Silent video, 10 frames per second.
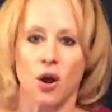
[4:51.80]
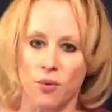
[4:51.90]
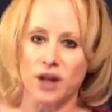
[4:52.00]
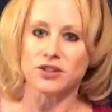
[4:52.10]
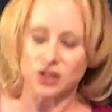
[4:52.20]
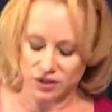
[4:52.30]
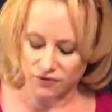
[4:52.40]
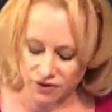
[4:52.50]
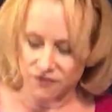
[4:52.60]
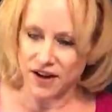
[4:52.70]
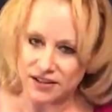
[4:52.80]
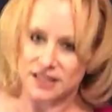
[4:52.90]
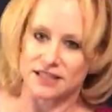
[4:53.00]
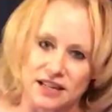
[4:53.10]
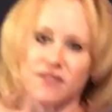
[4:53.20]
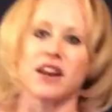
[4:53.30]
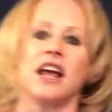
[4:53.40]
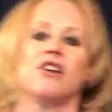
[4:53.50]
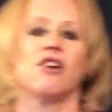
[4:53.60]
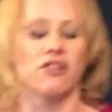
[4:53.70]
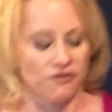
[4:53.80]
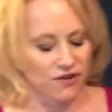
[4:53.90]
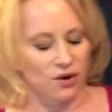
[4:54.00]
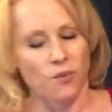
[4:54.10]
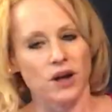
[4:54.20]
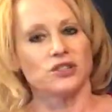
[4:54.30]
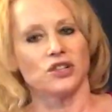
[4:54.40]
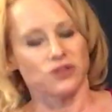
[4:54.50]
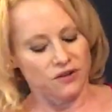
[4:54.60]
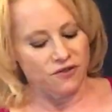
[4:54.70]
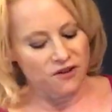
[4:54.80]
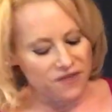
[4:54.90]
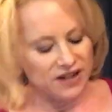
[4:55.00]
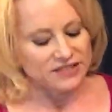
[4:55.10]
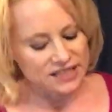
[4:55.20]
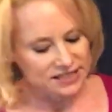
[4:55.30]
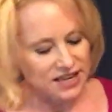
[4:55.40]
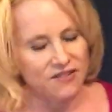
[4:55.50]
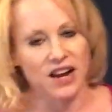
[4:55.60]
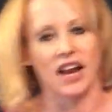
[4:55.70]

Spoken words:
1, 2, 3, 4, 5, 6, 7, 8. And your other foot. 1, 2, 3, 4, 5, 6, 7,